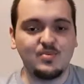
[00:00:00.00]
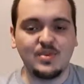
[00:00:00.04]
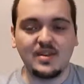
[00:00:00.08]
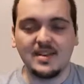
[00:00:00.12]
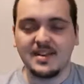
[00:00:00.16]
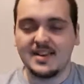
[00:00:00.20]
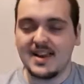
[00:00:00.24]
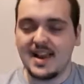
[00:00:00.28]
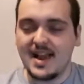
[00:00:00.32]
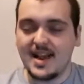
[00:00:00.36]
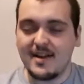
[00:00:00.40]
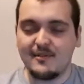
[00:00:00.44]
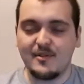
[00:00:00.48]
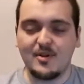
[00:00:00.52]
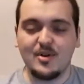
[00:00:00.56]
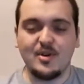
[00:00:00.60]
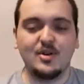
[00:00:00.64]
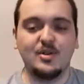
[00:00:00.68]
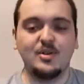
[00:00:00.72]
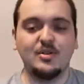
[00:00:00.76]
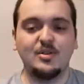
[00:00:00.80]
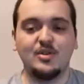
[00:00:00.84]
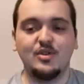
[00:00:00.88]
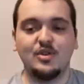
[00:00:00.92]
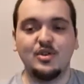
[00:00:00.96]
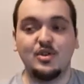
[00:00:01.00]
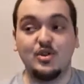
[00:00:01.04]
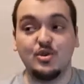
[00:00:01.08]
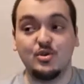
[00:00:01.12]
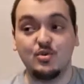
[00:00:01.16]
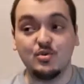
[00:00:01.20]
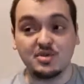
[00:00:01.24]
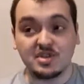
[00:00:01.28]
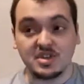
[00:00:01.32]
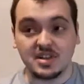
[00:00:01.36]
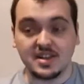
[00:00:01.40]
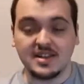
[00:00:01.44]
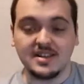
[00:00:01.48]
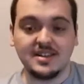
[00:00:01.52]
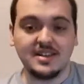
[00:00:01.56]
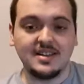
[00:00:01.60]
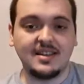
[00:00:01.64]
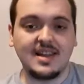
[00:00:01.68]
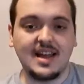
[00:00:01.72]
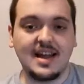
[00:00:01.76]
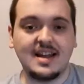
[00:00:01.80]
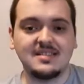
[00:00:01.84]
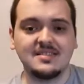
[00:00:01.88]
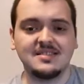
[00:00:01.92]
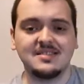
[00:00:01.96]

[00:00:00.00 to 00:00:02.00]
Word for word: We never usually did that.